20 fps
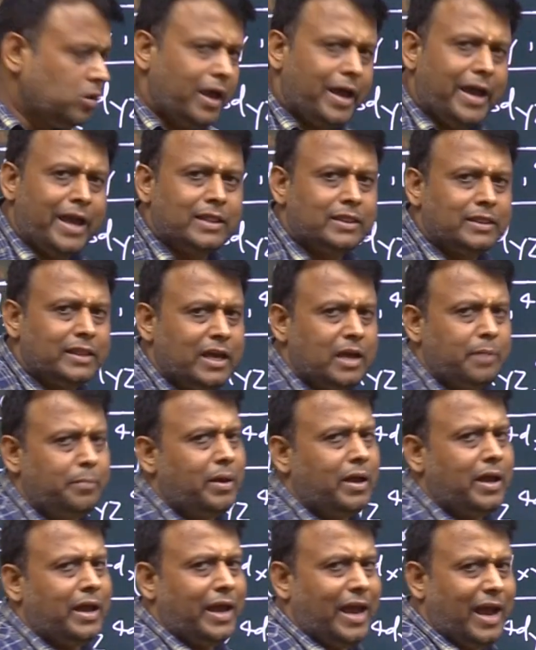and name
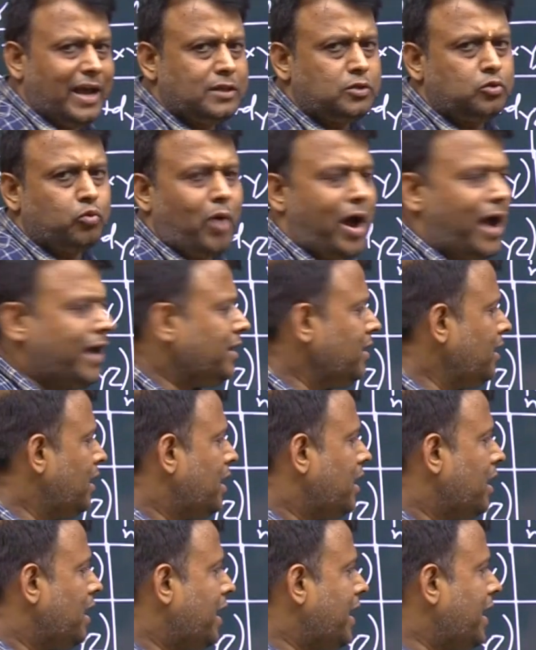xy
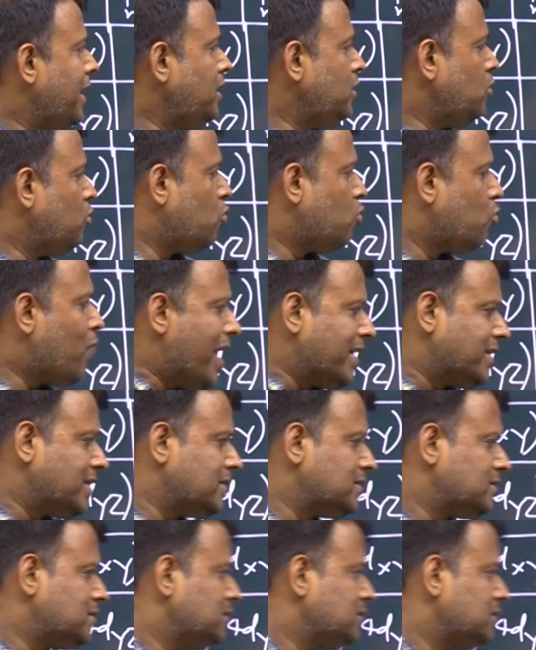and yz,